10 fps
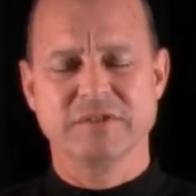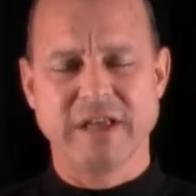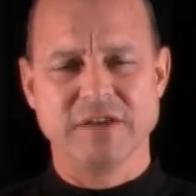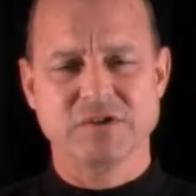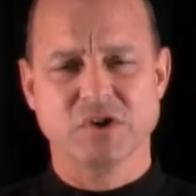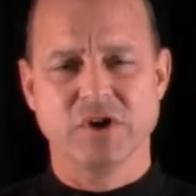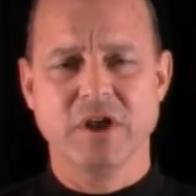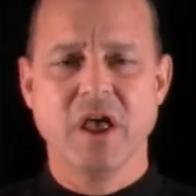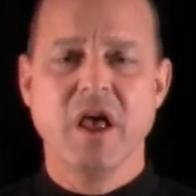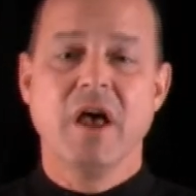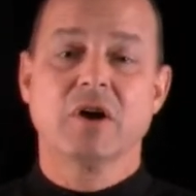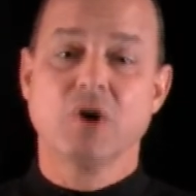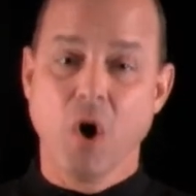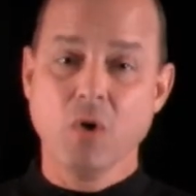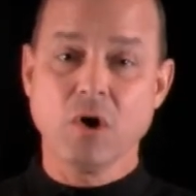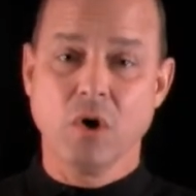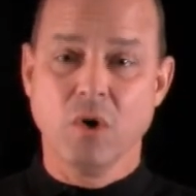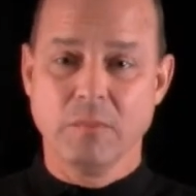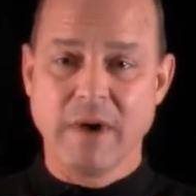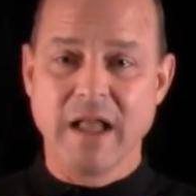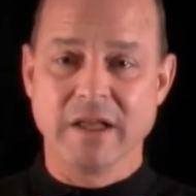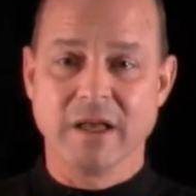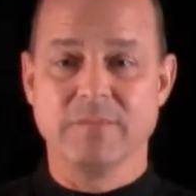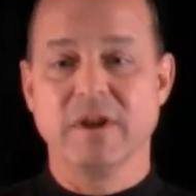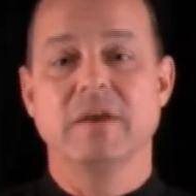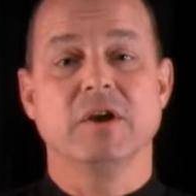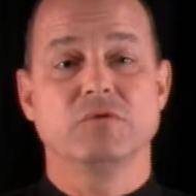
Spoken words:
tastes good. Coca-Cola Bottling Company